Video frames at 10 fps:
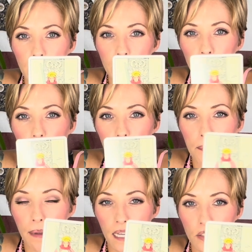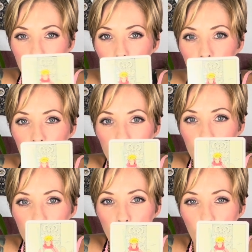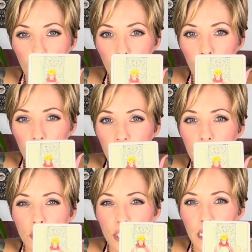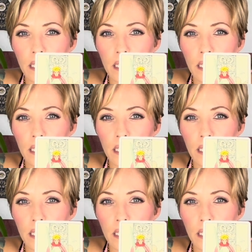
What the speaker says: you are a master over your own energy,